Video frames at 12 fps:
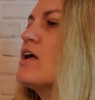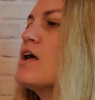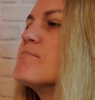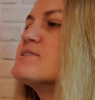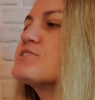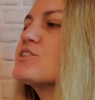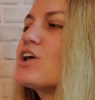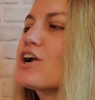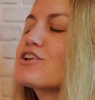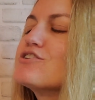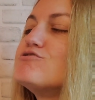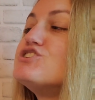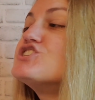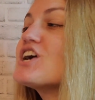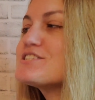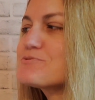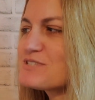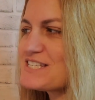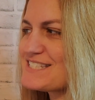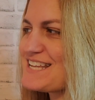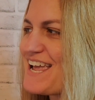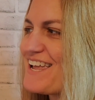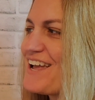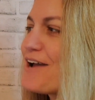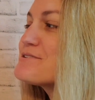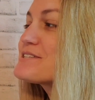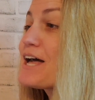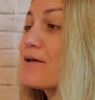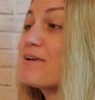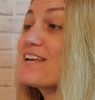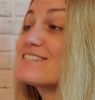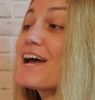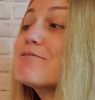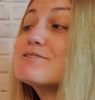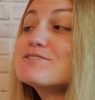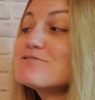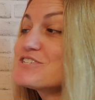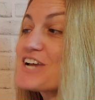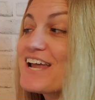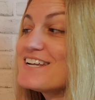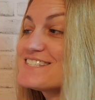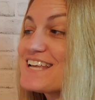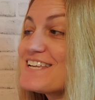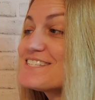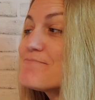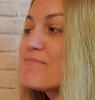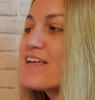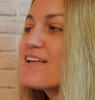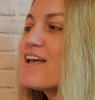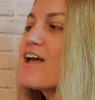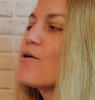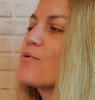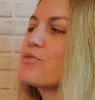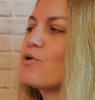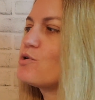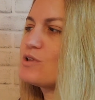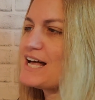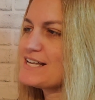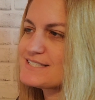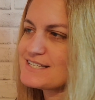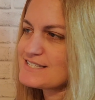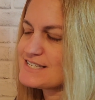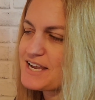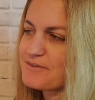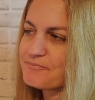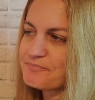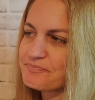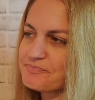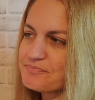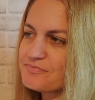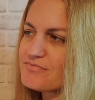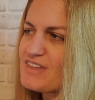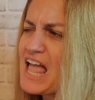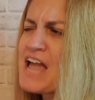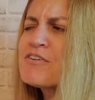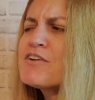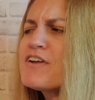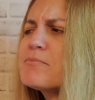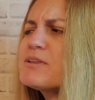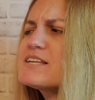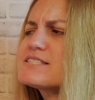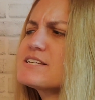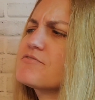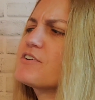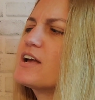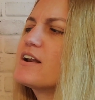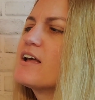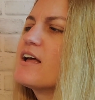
Mr. Clark knew just what to say. I was glad because I was too shy to say something with the whole class listening. Every family is different.